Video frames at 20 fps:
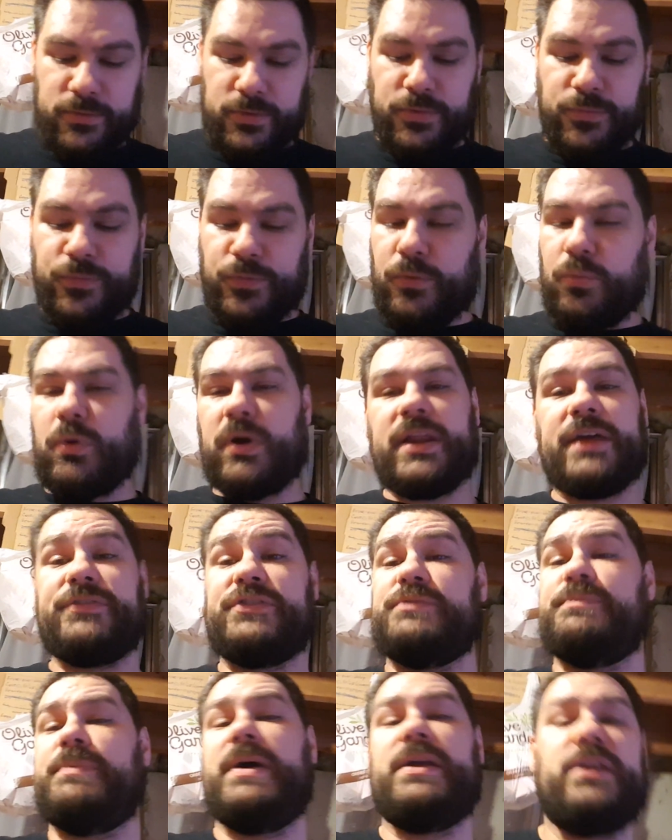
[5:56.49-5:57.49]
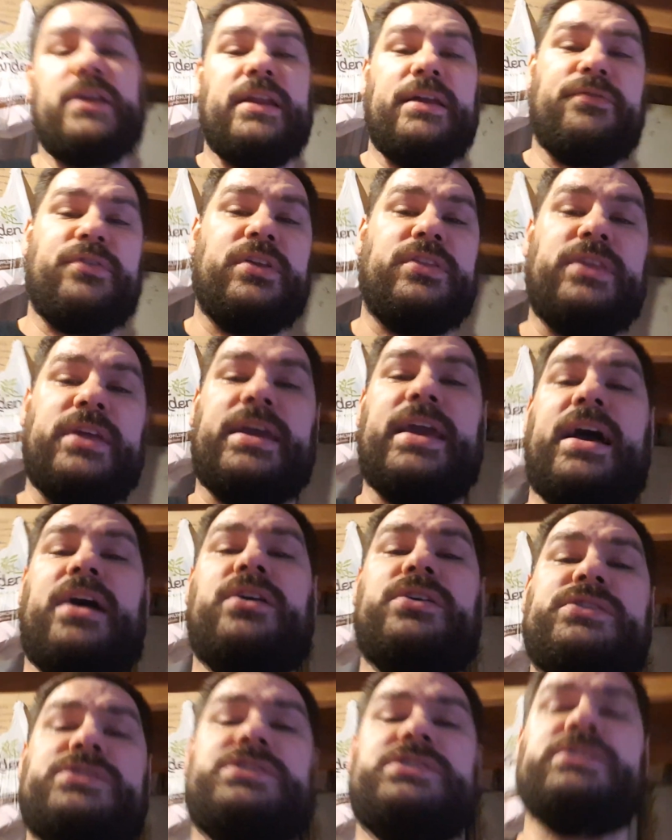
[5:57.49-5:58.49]
for what I've spent on everything
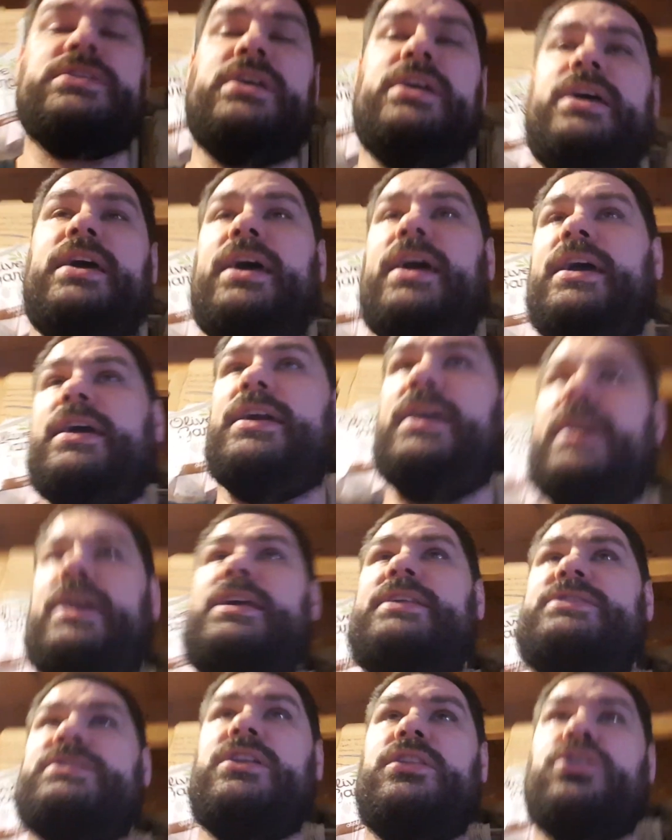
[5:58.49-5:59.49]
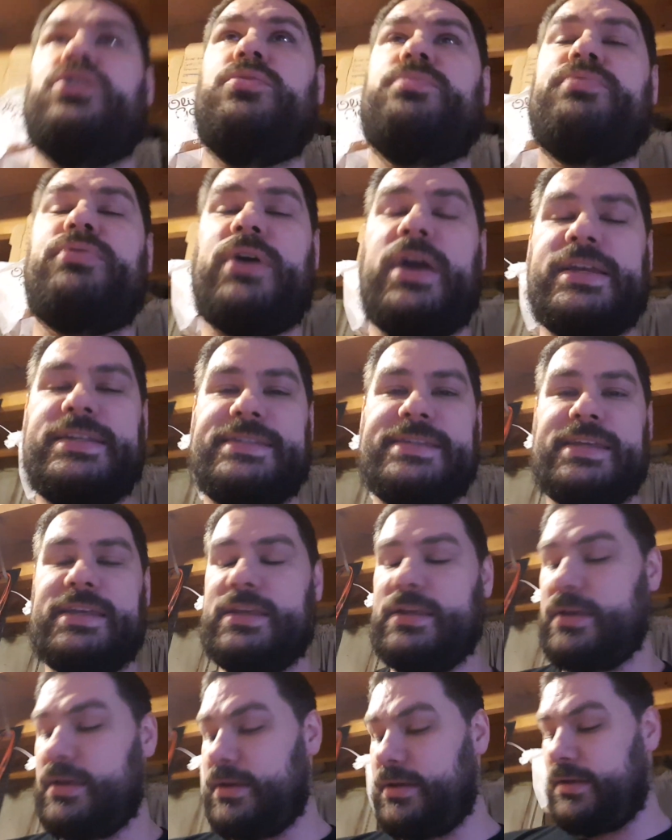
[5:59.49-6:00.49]
else, it's a little
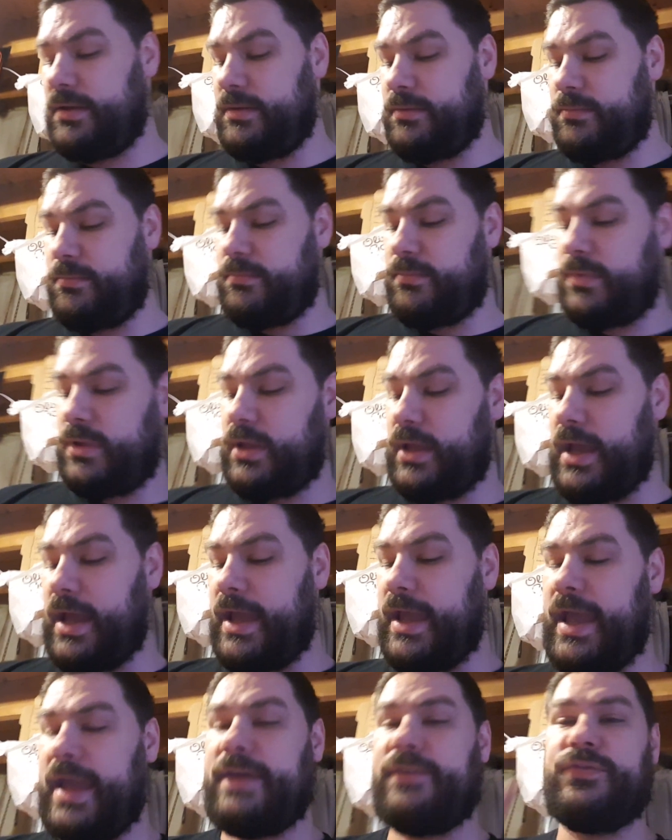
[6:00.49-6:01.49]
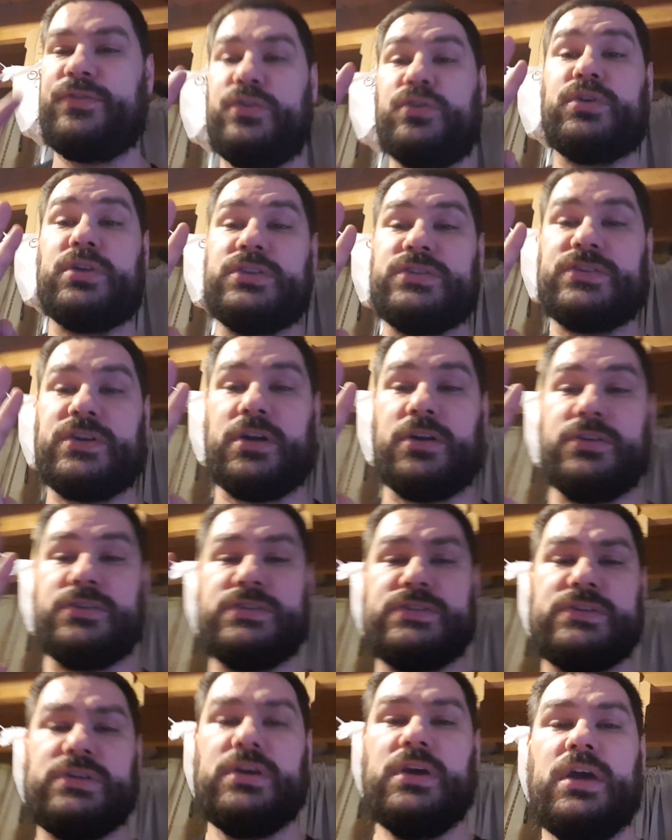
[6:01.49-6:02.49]
pricey. I have two
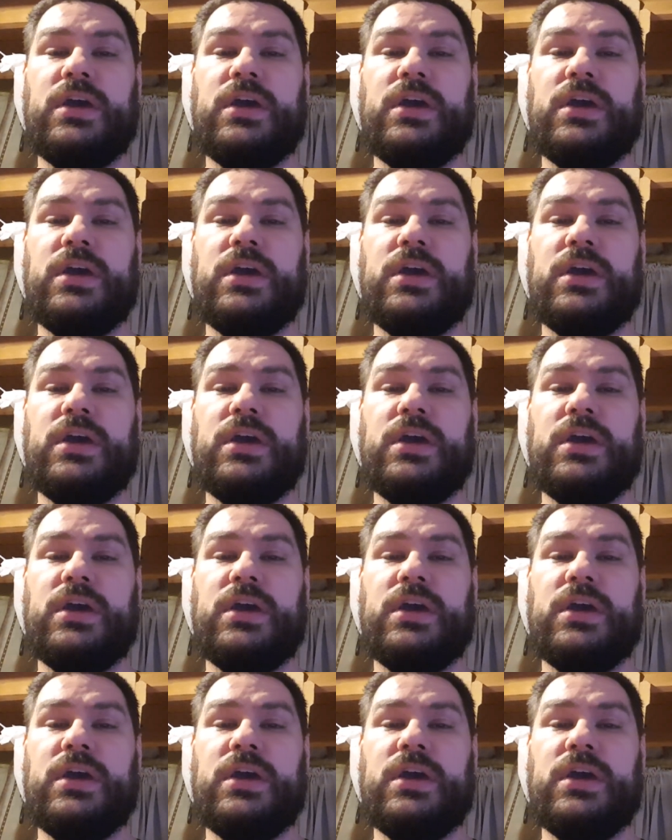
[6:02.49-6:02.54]
concerns.